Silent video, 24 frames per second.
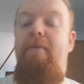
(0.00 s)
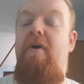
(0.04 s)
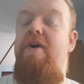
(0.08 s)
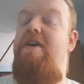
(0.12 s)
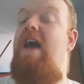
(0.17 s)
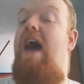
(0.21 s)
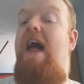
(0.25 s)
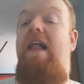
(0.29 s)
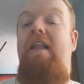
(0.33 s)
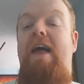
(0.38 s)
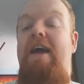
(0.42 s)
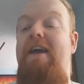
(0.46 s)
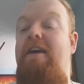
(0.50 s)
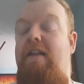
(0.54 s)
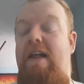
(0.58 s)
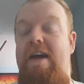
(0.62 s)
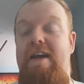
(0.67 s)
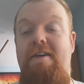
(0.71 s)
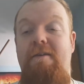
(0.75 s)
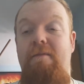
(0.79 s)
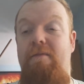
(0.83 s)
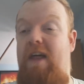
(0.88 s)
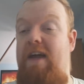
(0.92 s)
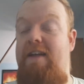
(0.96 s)
But yeah,
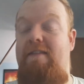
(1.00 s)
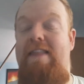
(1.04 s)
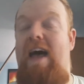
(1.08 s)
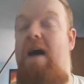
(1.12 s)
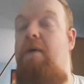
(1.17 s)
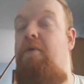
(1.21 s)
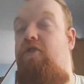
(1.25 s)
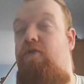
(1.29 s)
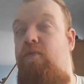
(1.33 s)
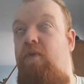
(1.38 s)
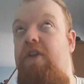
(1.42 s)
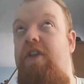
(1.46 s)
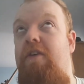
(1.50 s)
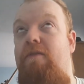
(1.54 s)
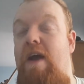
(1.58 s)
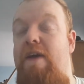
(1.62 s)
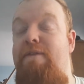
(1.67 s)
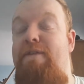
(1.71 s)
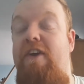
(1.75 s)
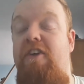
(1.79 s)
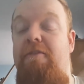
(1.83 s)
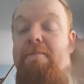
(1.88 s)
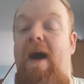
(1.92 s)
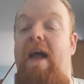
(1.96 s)
like that was one of the
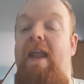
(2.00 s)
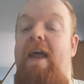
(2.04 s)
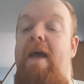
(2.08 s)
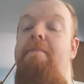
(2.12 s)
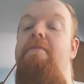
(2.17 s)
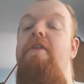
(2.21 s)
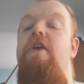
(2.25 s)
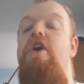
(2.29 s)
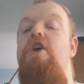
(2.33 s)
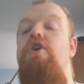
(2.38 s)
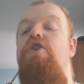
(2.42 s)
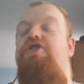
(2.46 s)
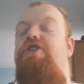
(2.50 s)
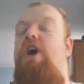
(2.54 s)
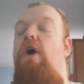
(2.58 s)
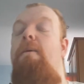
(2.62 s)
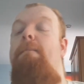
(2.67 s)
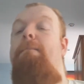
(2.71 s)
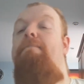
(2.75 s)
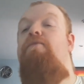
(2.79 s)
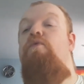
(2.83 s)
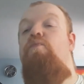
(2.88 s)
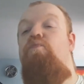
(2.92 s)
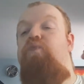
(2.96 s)
great things about it.
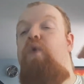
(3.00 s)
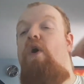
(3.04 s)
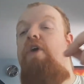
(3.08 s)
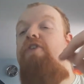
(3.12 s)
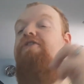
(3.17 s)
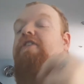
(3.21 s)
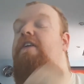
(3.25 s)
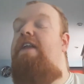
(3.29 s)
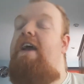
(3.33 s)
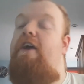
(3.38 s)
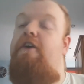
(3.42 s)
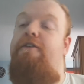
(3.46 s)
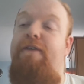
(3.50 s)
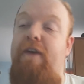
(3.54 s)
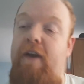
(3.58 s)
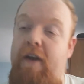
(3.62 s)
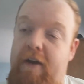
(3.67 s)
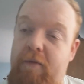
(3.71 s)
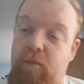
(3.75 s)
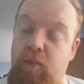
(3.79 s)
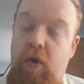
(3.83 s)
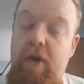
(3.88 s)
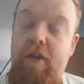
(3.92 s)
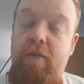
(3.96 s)
So what's the next thing?
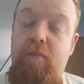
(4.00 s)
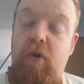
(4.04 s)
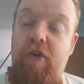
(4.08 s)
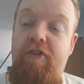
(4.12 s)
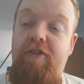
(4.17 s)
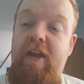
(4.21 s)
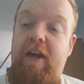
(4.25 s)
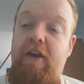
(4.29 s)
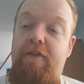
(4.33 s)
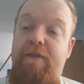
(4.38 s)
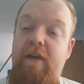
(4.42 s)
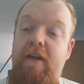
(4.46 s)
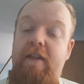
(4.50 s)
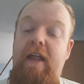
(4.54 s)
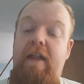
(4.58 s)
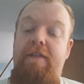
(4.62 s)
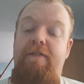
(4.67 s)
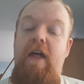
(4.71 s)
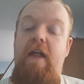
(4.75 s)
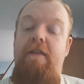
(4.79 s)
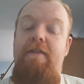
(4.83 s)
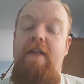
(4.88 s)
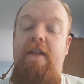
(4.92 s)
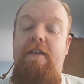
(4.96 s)
What's the next thing
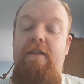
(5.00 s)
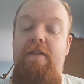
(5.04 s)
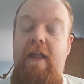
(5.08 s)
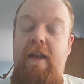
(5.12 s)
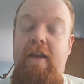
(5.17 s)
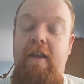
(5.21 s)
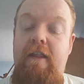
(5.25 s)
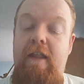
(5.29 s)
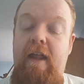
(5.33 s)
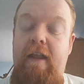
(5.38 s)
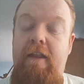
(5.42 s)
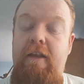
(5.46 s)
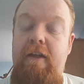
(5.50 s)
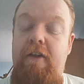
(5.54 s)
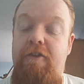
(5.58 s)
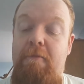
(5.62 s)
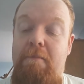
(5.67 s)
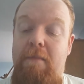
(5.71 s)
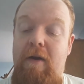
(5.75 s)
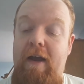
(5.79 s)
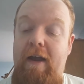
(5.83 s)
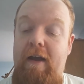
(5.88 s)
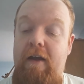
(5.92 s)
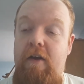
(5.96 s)
that needs
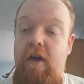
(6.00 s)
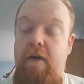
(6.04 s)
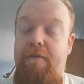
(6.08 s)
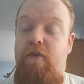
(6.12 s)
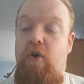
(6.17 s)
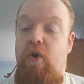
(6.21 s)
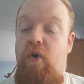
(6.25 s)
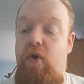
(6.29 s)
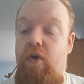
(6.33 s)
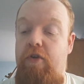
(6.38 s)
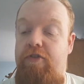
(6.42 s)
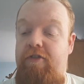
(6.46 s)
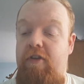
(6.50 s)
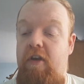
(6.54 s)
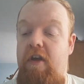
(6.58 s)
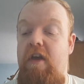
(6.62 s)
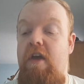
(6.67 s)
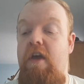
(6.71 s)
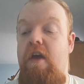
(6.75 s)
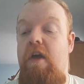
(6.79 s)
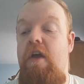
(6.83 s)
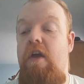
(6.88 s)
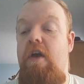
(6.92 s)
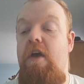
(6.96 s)
to bring? Of
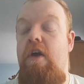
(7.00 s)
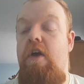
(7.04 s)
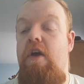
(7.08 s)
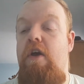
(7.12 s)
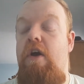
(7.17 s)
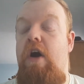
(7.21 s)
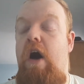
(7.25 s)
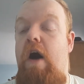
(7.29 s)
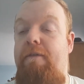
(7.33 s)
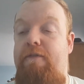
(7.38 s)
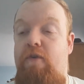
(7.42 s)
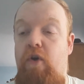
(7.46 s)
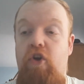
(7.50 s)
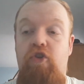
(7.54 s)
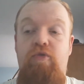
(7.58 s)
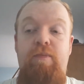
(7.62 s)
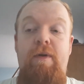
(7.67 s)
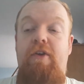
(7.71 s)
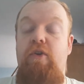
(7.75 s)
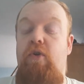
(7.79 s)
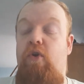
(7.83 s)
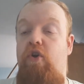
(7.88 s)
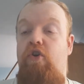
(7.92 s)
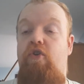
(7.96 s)
course,
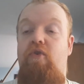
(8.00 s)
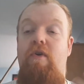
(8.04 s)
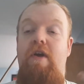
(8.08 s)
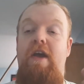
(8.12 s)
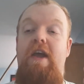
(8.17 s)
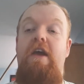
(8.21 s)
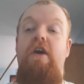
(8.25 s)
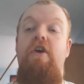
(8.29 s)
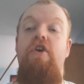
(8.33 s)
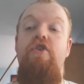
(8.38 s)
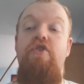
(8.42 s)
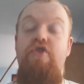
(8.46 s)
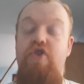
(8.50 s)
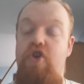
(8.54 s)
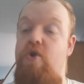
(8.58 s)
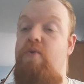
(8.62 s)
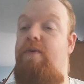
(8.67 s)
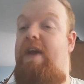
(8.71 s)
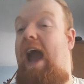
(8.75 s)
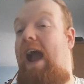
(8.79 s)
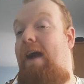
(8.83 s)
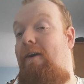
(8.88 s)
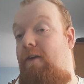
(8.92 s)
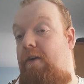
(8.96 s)
we can all agree, new
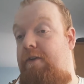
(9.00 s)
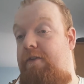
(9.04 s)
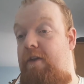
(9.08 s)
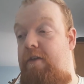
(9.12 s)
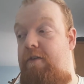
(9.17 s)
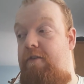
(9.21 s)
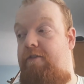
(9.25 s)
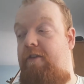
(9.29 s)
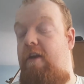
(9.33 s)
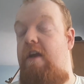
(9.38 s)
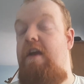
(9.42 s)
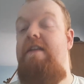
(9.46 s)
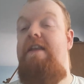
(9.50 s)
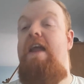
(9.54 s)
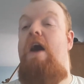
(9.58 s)
characters.